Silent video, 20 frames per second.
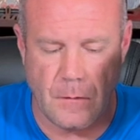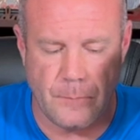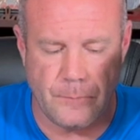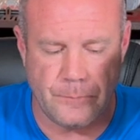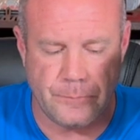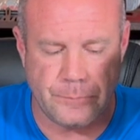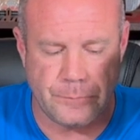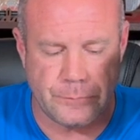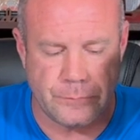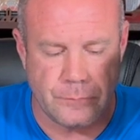
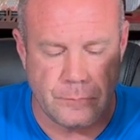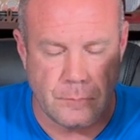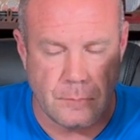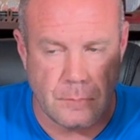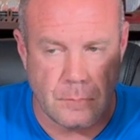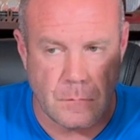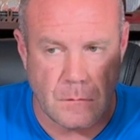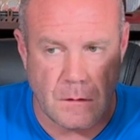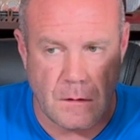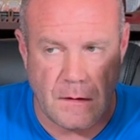he
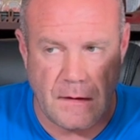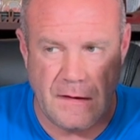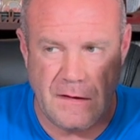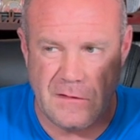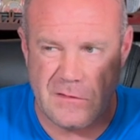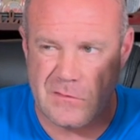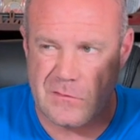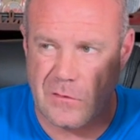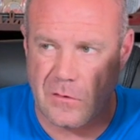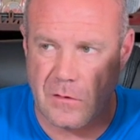started when he
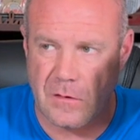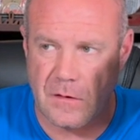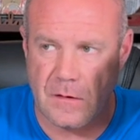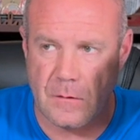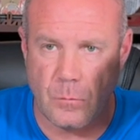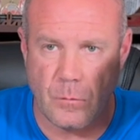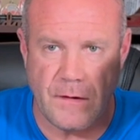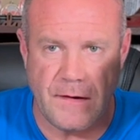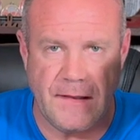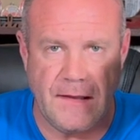was in
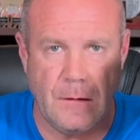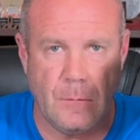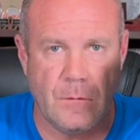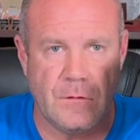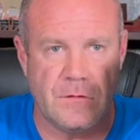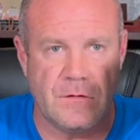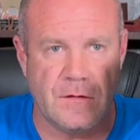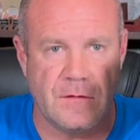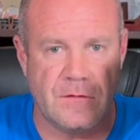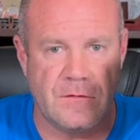6th grade,
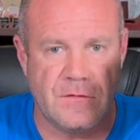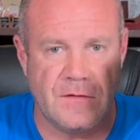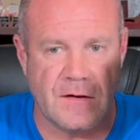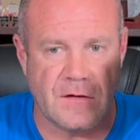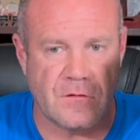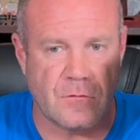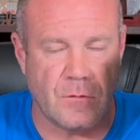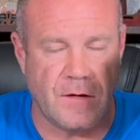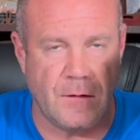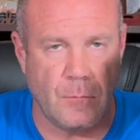went
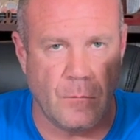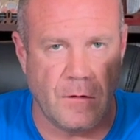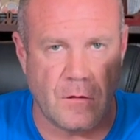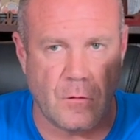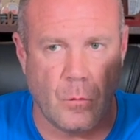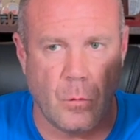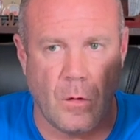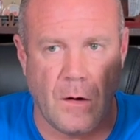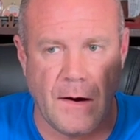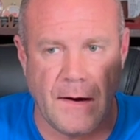quite
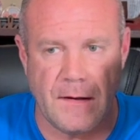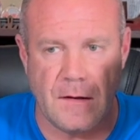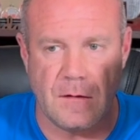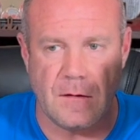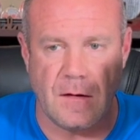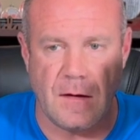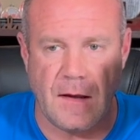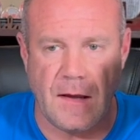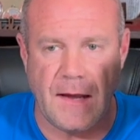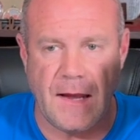8, so he
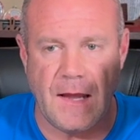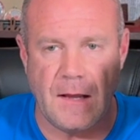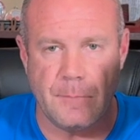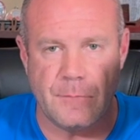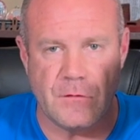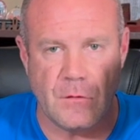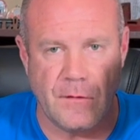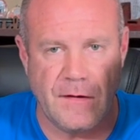was 11 or